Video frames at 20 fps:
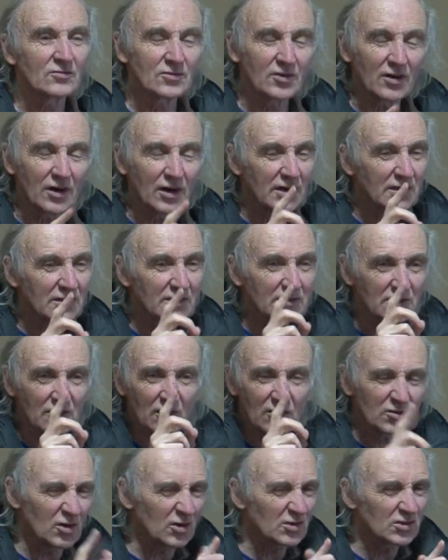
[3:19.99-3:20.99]
Trying,
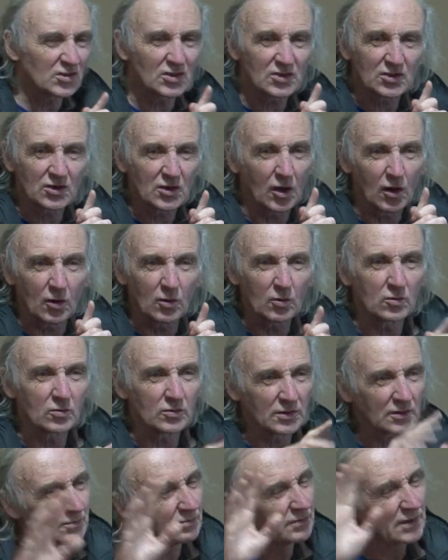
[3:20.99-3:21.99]
not, not just
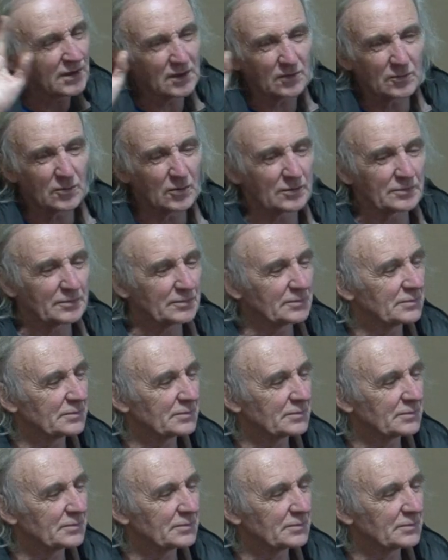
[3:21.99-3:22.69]
cold, there's many words.